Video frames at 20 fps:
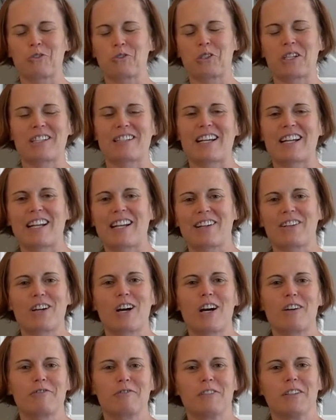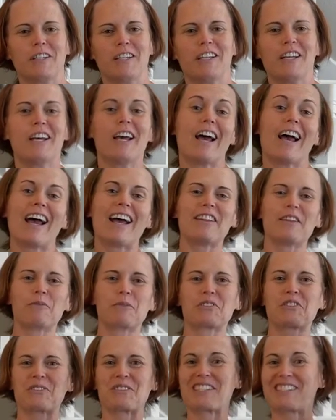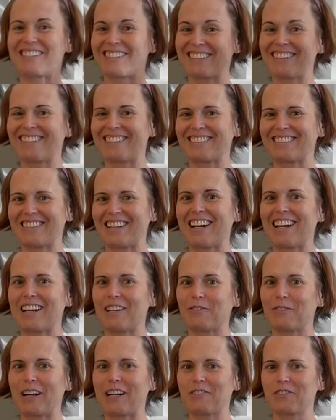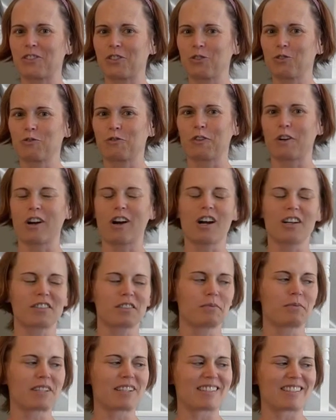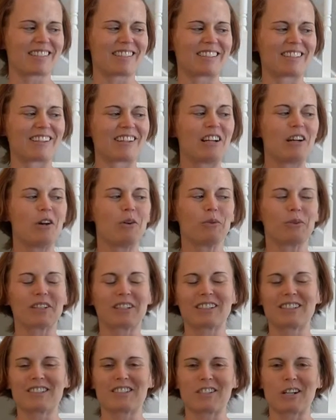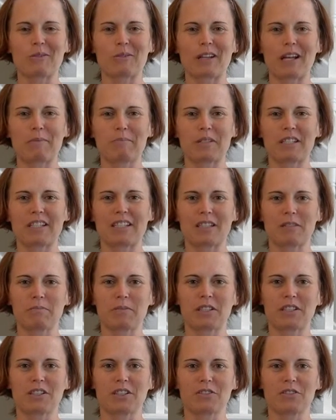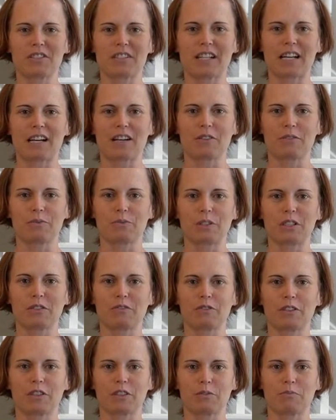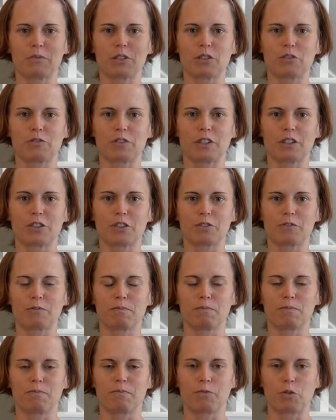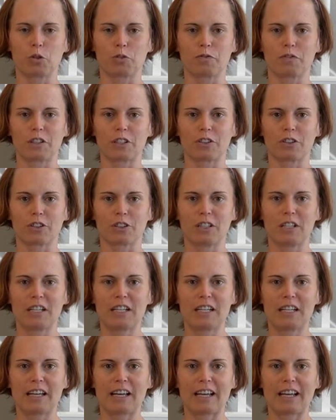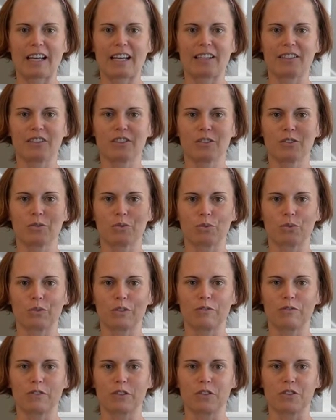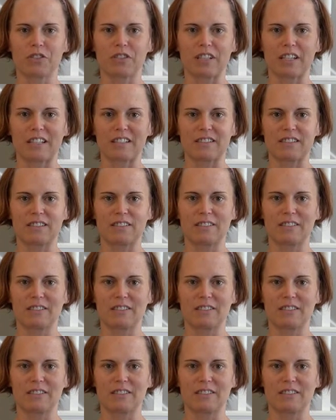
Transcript: Shake that hand off. And then we'll switch to the other side. Round two for awesomeness here. We are going to start with that pinky. Pinky goes down, ring finger, middle finger, forefinger, and reverse it.